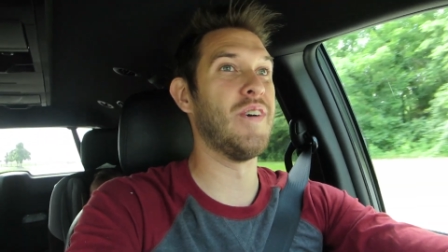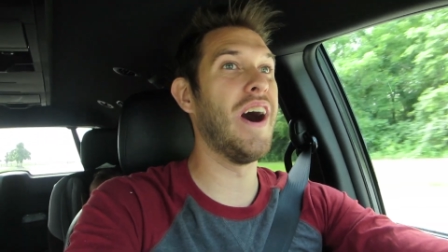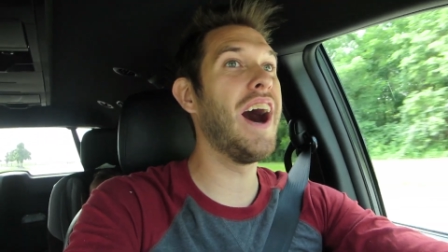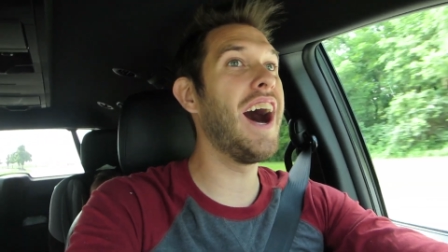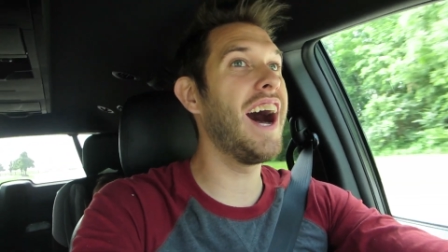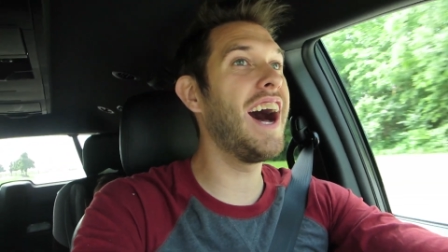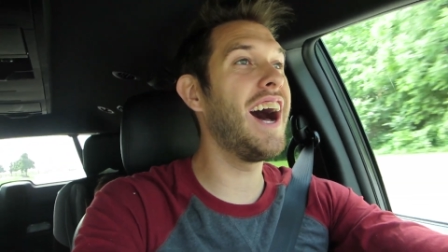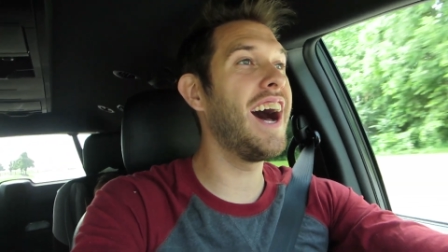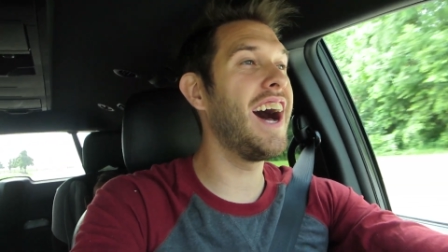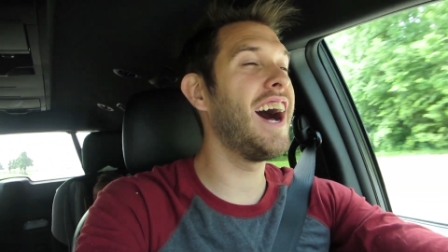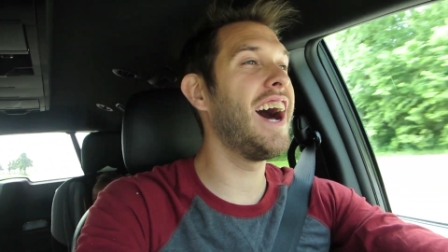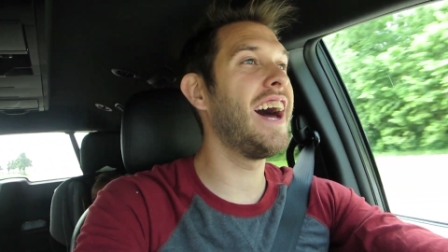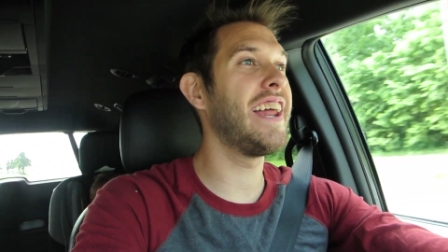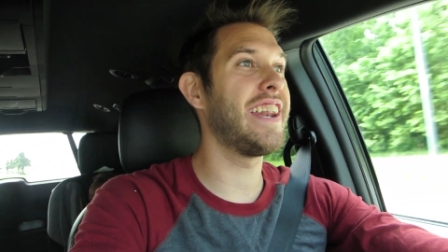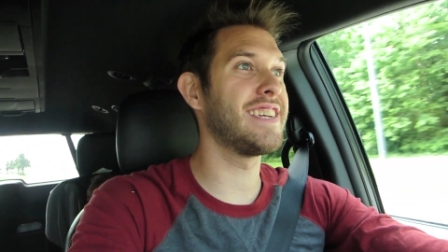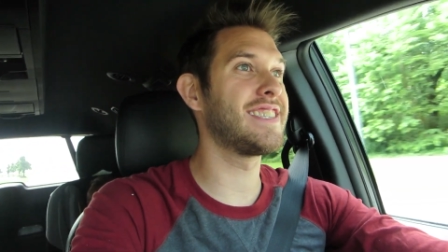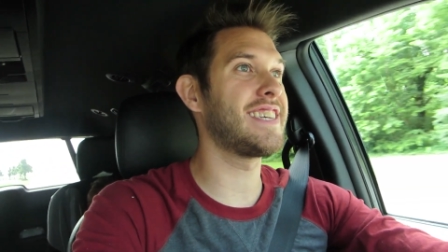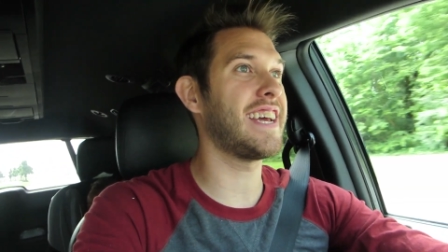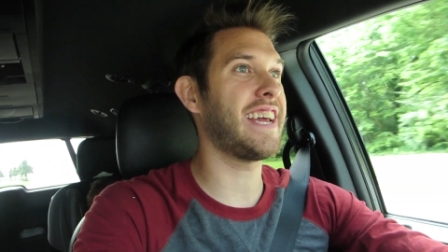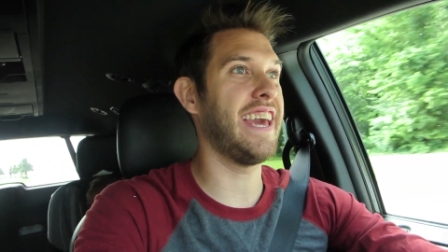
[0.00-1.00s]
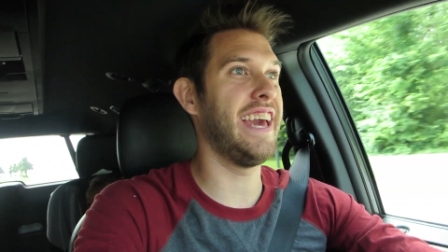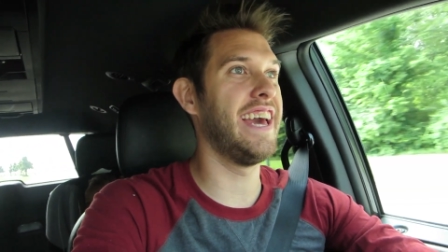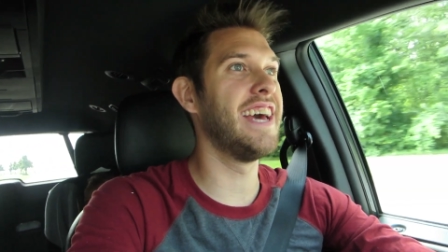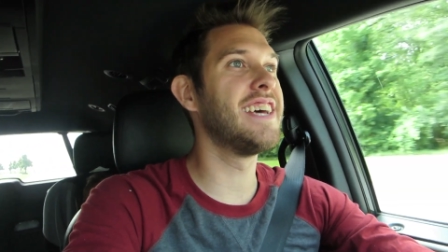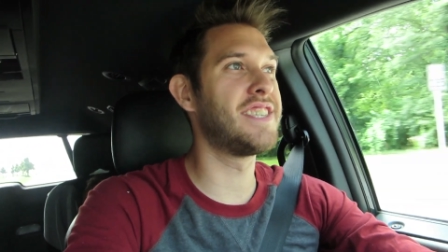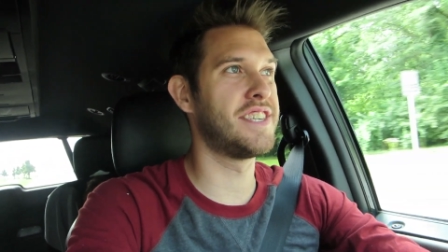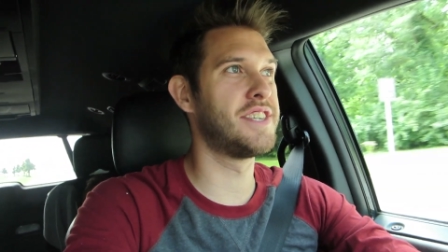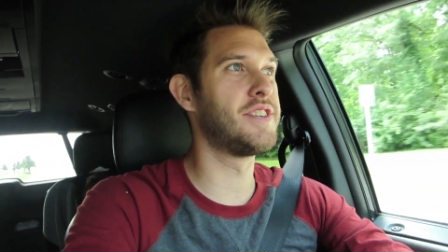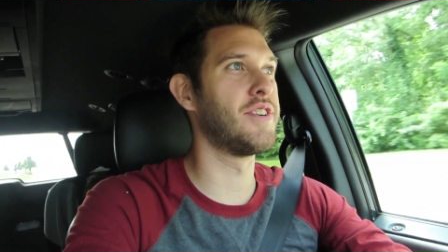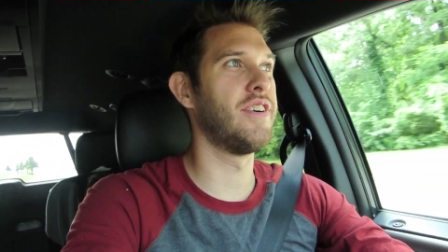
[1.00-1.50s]
What? It's like
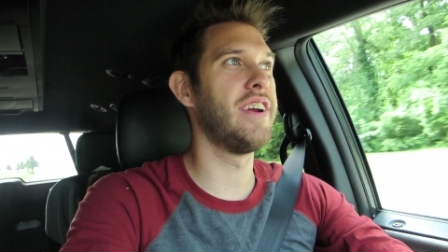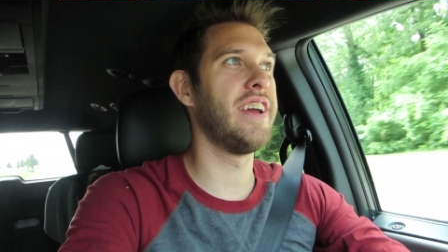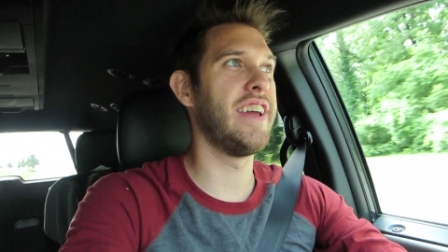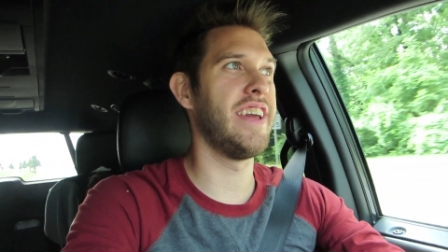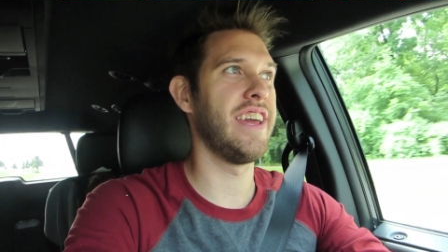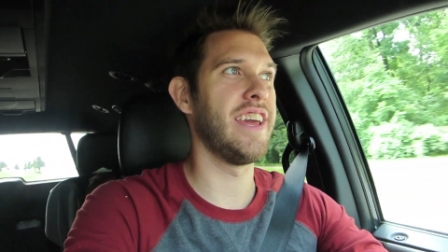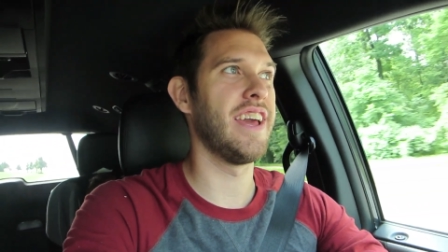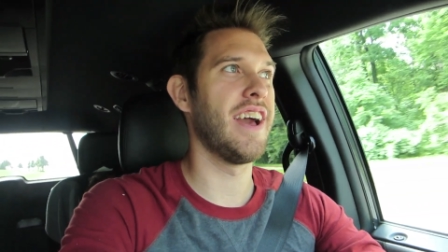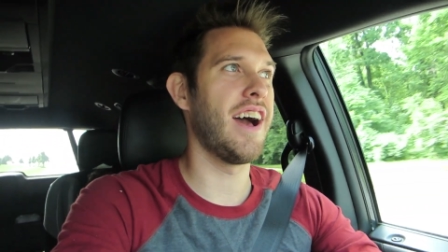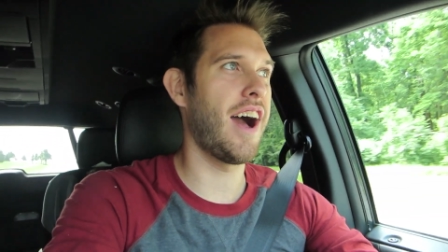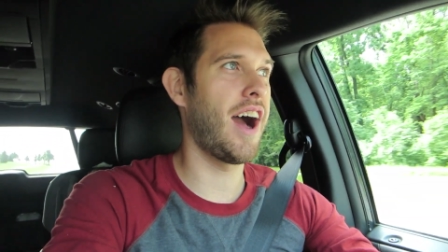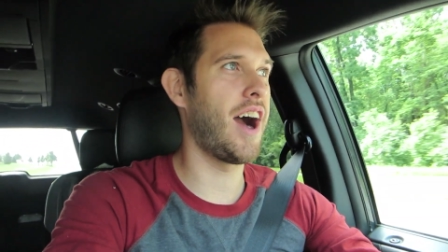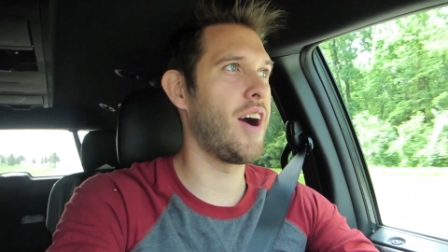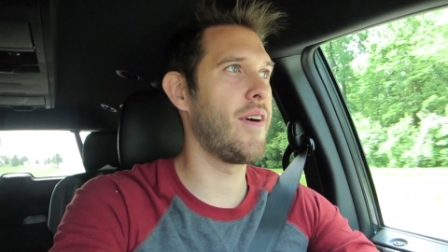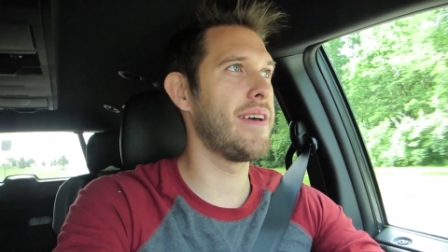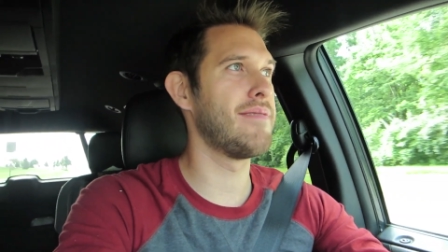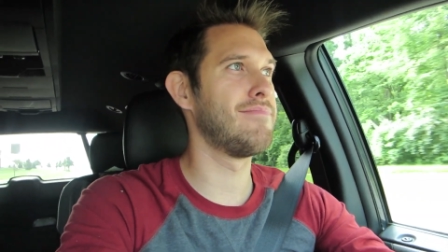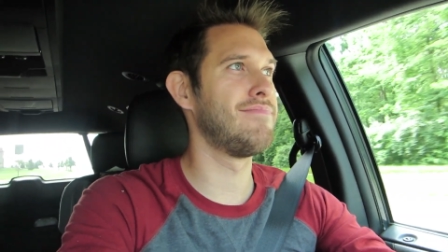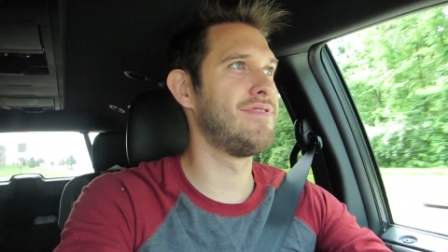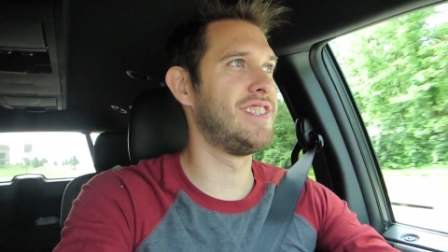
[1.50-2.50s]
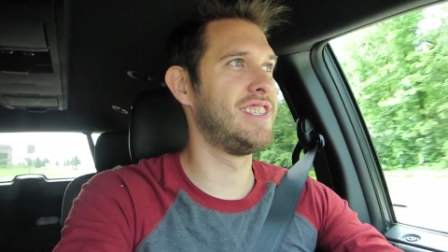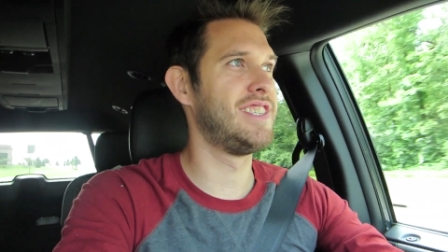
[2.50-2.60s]
history. O M